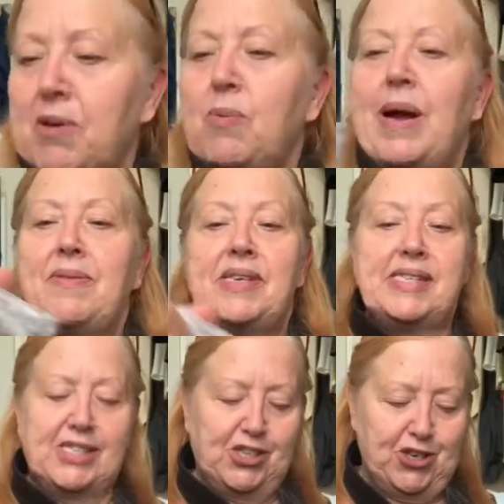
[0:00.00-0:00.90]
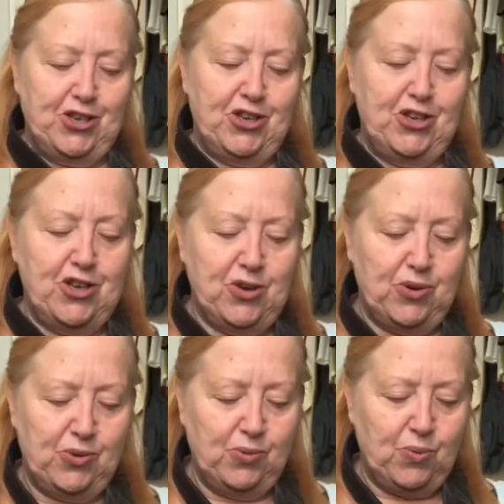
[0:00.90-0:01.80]
Oh wow, this is
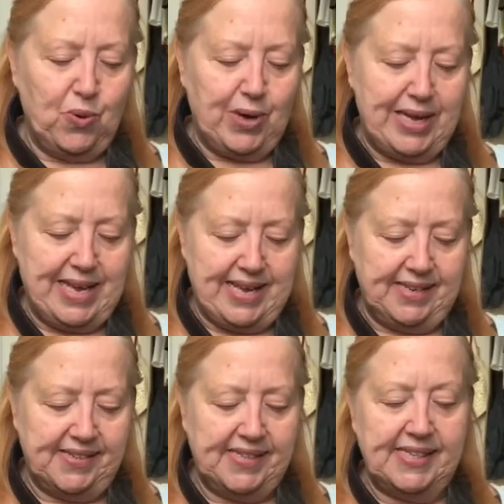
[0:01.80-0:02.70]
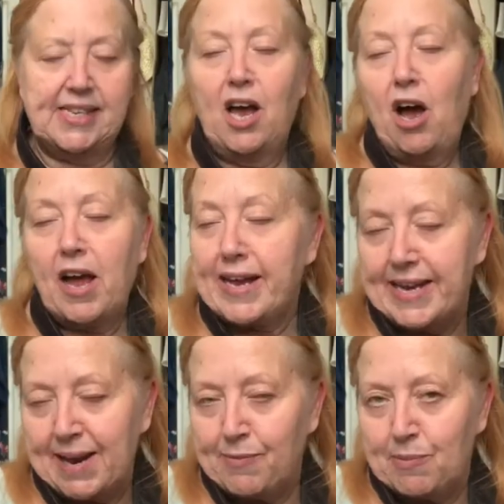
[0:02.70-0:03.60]
cute. What is this? I can
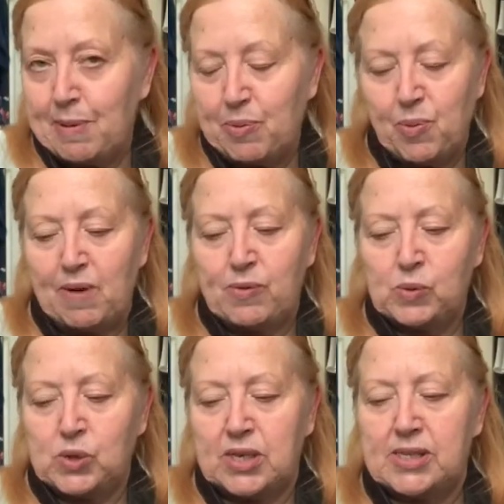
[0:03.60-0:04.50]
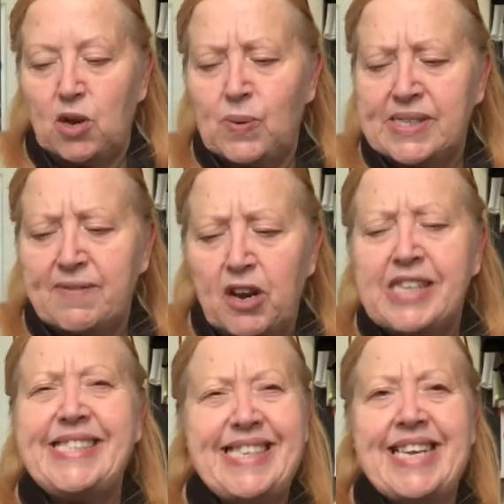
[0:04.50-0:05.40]
never remember what I've ordered. I always have an
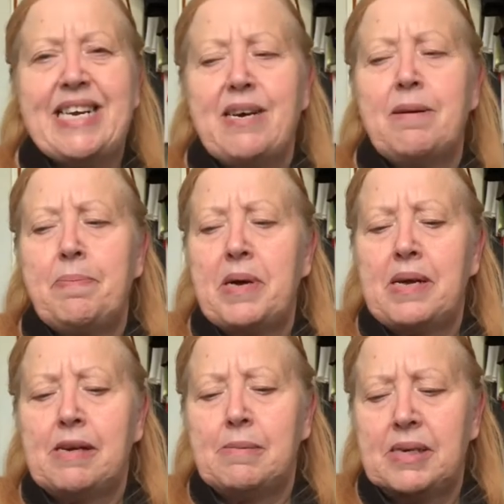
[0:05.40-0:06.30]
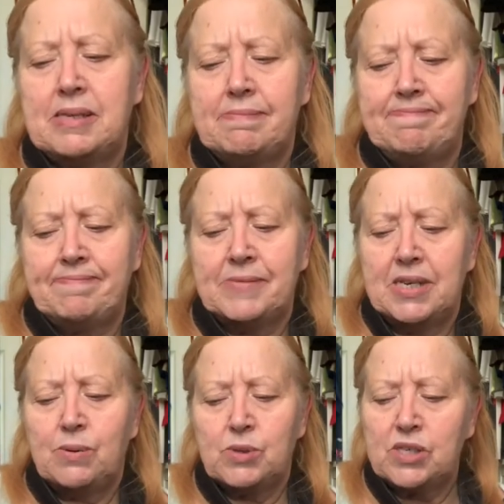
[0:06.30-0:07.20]
idea, but I'm like, hmm,
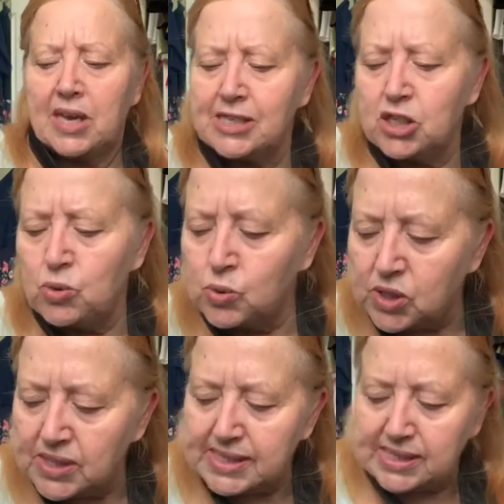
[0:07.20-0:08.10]
what did I actually order this